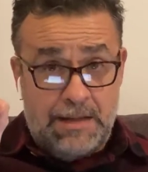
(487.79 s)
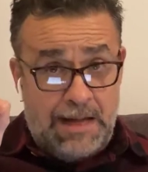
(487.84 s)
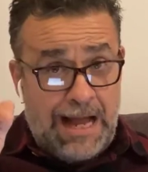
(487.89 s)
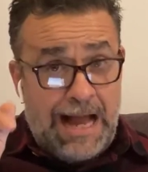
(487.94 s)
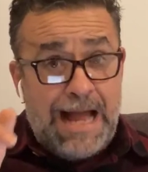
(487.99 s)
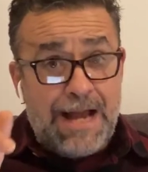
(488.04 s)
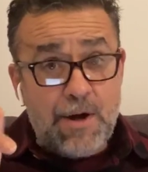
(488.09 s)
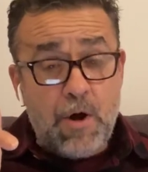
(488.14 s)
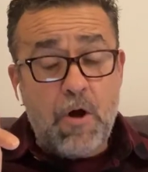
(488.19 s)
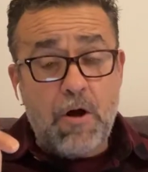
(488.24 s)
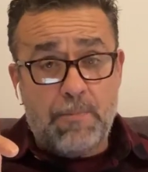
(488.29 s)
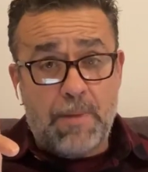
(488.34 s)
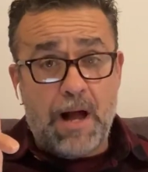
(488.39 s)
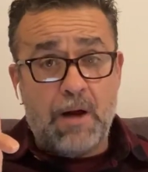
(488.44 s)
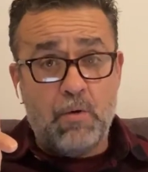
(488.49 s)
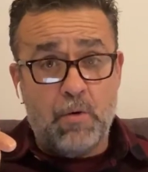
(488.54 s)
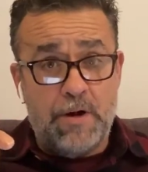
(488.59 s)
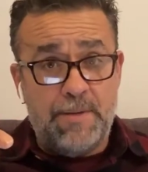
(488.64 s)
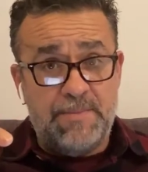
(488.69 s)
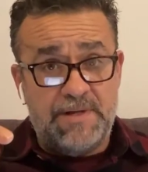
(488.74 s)
I know
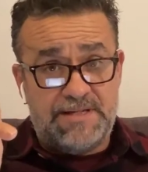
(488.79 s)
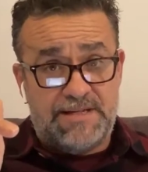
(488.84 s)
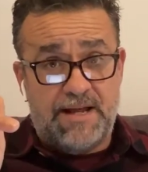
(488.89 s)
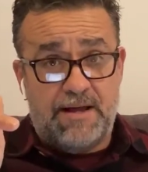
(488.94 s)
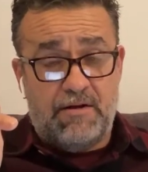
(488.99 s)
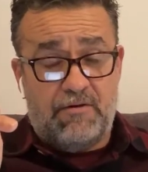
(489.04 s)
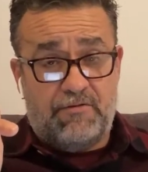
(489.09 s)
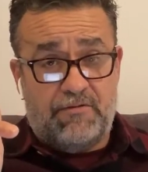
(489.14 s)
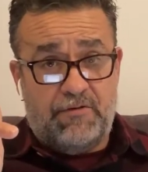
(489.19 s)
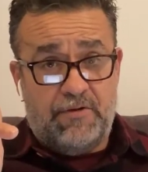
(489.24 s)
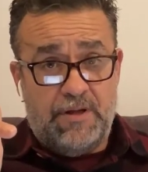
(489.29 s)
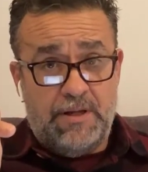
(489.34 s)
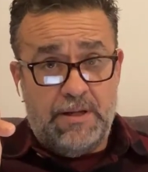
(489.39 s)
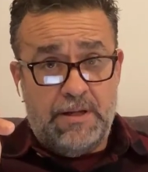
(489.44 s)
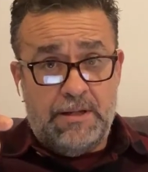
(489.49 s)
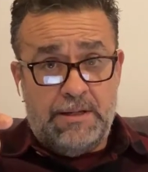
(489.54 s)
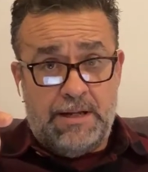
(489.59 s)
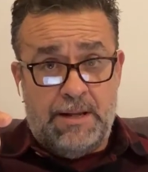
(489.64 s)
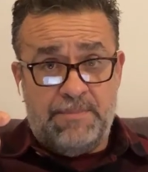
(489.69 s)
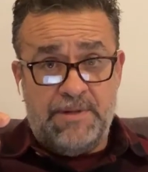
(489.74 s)
about women's health.
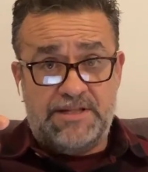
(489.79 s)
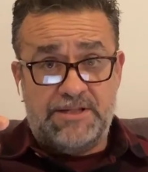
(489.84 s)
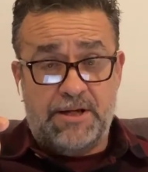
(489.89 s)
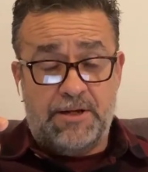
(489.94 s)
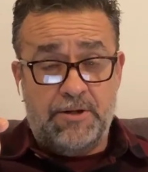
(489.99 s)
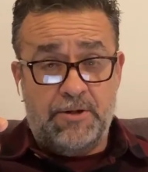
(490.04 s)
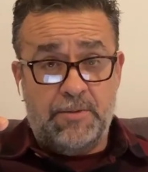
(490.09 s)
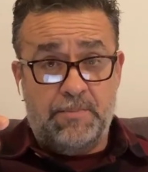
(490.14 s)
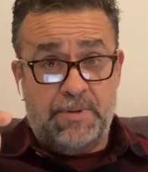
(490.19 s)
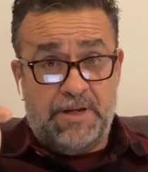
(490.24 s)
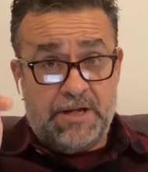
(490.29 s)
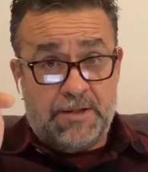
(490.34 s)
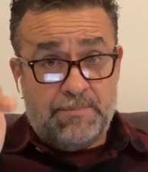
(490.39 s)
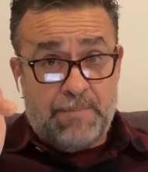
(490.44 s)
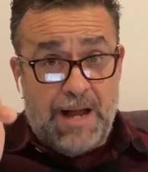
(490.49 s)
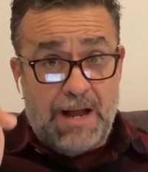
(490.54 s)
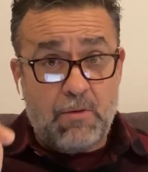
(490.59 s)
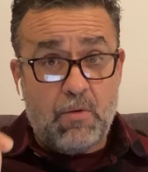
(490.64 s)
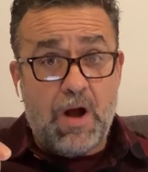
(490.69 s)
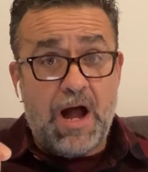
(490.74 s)
Let me tell you, because
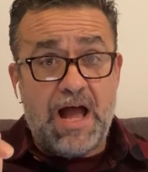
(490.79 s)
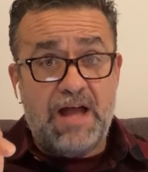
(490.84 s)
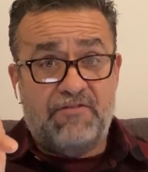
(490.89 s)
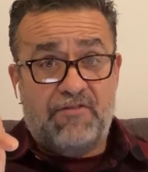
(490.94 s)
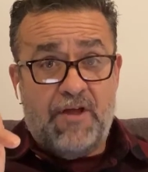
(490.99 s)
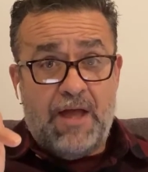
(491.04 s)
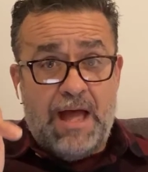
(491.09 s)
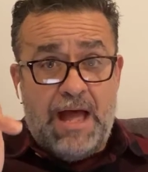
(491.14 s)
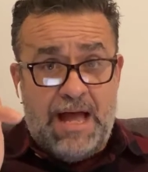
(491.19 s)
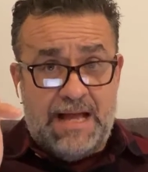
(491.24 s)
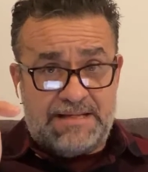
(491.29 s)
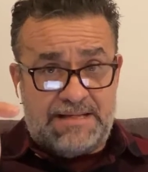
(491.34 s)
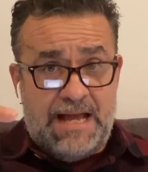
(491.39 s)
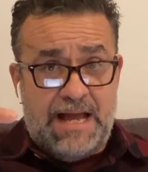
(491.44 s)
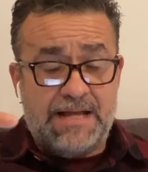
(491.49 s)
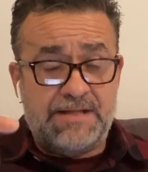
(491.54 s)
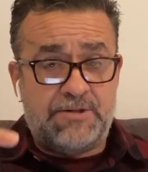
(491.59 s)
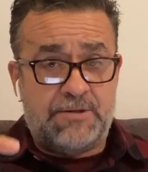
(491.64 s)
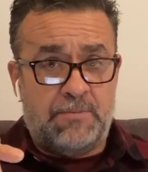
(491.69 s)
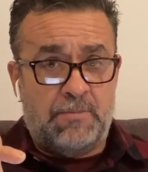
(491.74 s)
my wife has
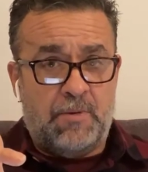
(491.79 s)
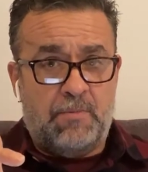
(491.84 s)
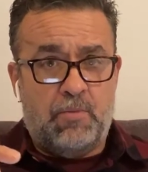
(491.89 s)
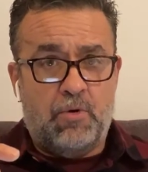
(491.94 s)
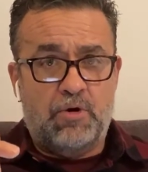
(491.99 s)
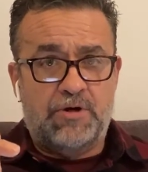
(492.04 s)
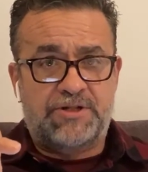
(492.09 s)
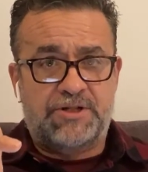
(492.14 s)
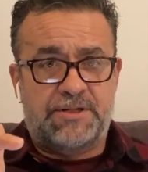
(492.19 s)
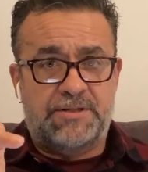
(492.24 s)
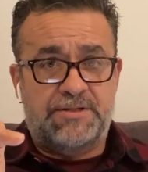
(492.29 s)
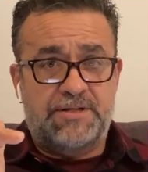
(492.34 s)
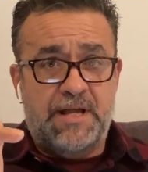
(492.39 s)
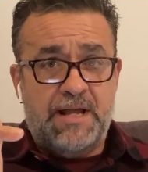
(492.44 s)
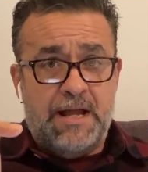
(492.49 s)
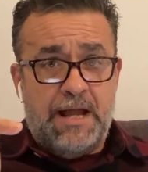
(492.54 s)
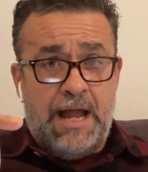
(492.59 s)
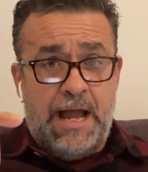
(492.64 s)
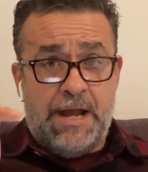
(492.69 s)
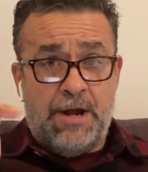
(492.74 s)
had some abortions,
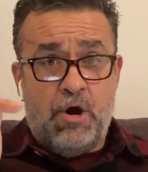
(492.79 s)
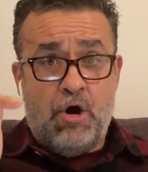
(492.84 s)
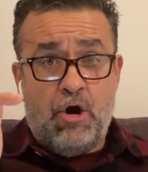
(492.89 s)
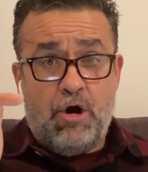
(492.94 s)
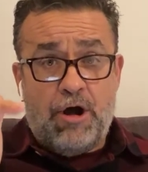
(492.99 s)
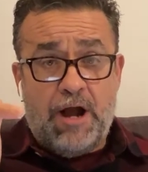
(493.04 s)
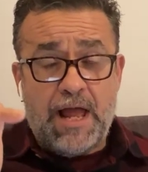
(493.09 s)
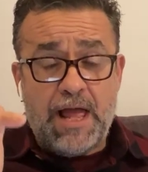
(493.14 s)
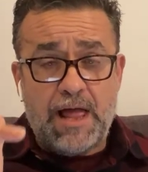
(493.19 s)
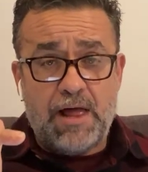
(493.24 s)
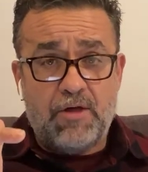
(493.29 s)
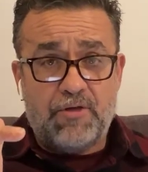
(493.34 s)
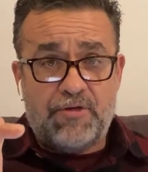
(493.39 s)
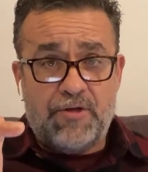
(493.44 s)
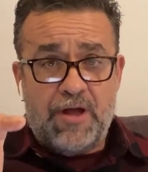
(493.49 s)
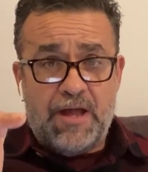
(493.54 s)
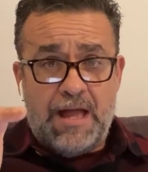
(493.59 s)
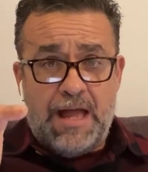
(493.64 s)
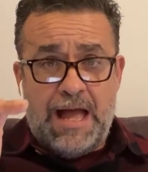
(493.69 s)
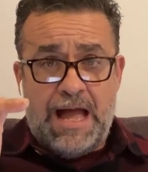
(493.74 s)
and her health
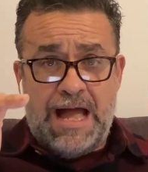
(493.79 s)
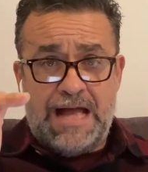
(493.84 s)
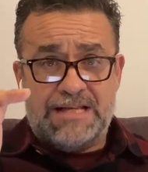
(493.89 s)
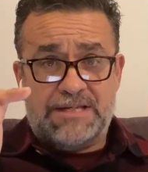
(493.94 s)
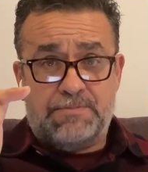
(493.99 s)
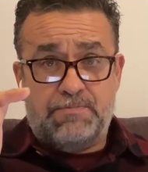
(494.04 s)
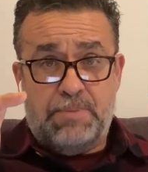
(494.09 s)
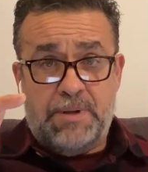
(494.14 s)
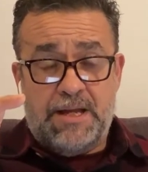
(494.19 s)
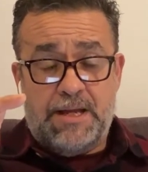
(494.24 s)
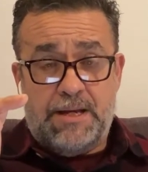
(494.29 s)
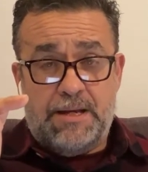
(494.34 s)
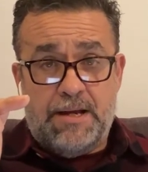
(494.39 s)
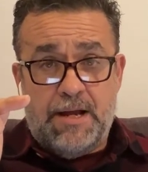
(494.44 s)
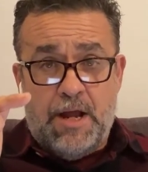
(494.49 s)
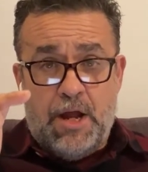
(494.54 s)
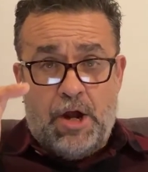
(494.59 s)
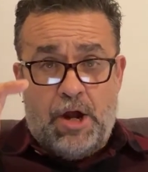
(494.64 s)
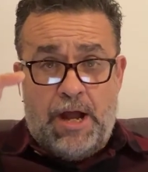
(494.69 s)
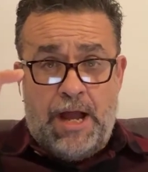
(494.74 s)
has been,
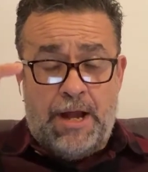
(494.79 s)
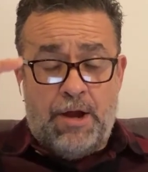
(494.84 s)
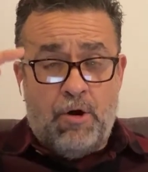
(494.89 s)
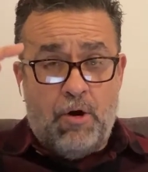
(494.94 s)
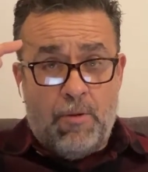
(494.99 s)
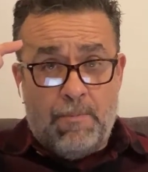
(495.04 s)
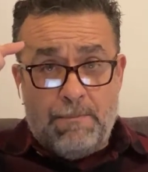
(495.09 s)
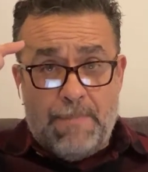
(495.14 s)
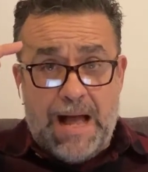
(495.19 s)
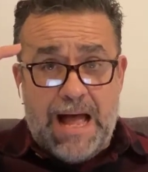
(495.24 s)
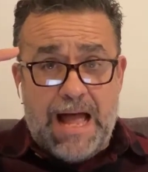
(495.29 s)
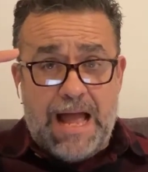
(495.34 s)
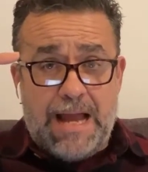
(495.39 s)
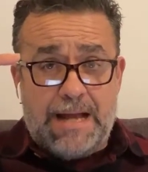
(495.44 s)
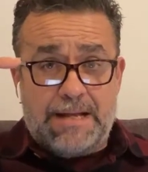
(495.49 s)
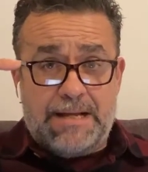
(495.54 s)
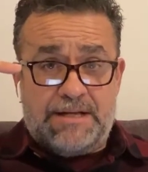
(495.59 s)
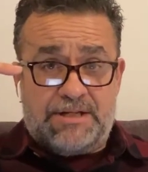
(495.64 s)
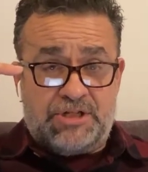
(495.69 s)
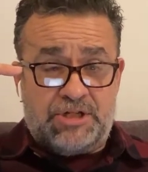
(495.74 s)
and her
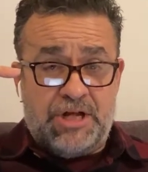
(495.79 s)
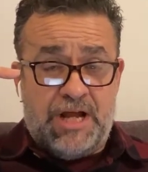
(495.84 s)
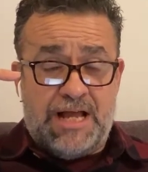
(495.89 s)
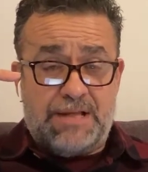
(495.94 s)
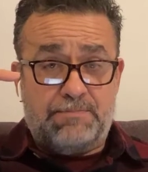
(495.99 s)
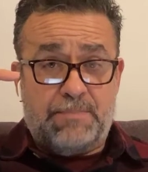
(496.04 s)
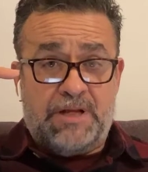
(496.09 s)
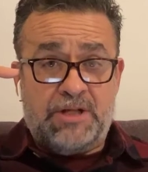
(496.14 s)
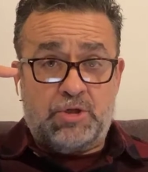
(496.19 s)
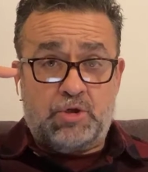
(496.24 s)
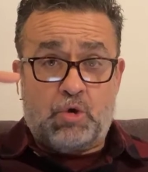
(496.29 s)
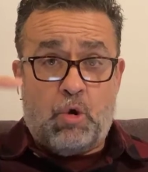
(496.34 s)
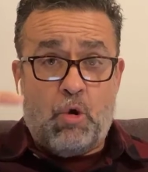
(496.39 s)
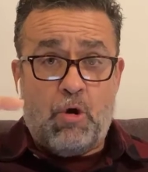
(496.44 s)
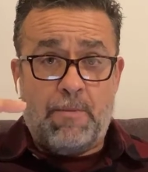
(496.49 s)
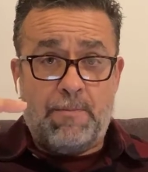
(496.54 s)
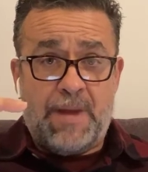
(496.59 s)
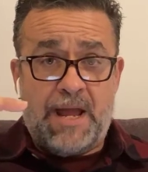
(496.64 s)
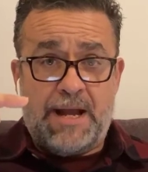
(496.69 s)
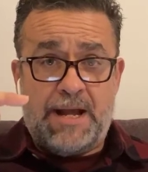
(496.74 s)
mind, she has been
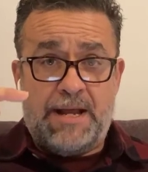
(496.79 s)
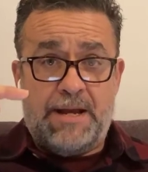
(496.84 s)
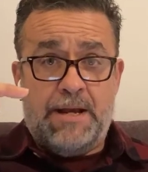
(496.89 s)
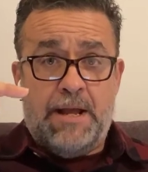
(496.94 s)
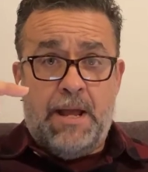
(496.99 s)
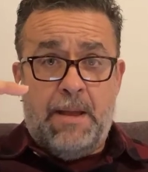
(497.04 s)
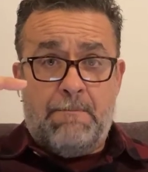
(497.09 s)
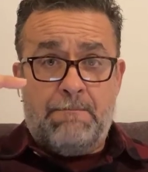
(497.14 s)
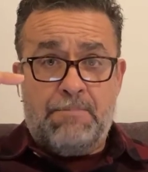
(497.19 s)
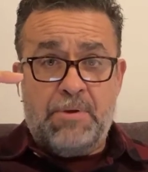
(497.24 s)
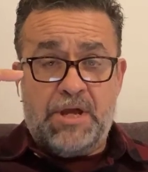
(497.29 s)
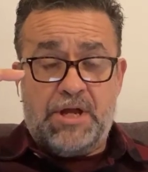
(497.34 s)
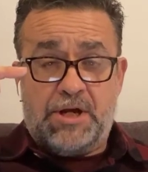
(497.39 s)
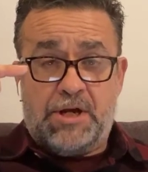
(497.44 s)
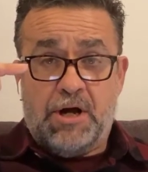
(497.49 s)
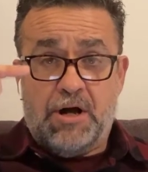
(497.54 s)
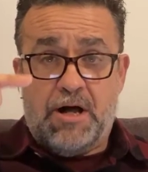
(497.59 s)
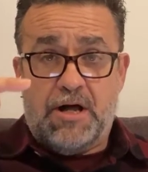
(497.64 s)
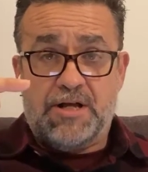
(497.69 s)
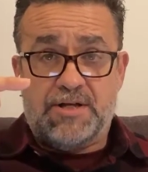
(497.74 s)
tormented
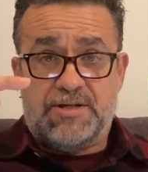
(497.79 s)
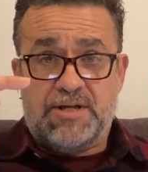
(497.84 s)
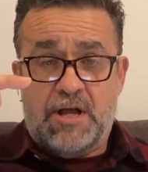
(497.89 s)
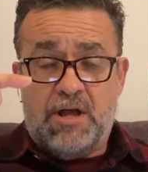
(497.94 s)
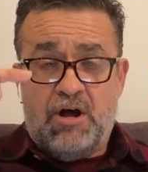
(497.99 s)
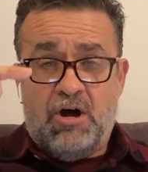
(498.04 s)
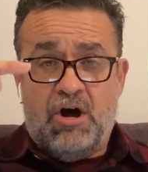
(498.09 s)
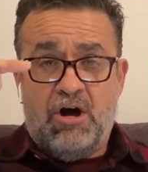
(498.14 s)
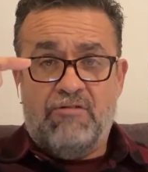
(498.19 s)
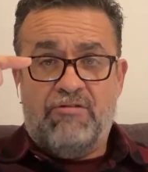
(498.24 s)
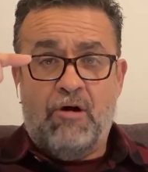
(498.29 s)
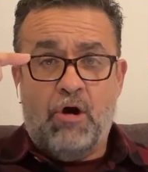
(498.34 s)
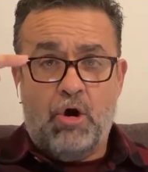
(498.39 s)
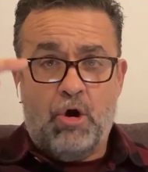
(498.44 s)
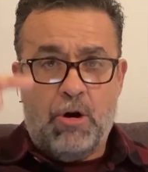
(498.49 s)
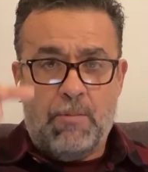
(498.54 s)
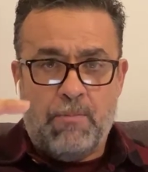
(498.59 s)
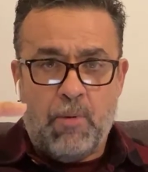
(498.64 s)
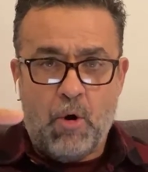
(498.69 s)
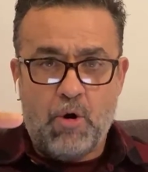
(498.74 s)
because of her
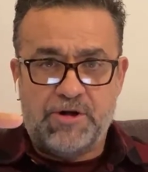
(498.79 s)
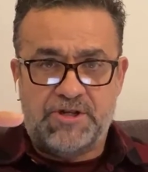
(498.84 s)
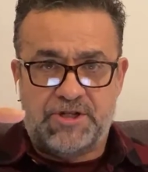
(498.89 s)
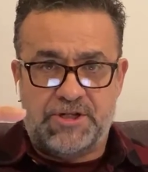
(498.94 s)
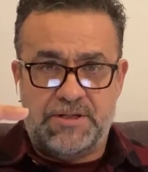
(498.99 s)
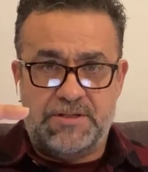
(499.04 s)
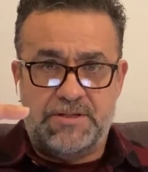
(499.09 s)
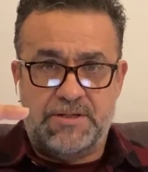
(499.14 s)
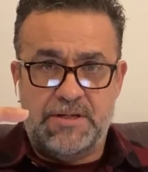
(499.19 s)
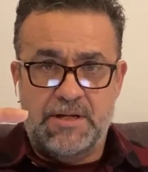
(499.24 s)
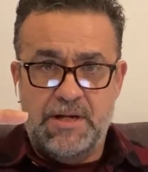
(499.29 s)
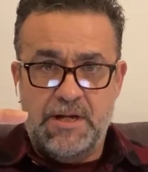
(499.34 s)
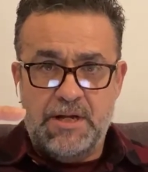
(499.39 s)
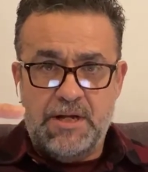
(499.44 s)
abortions.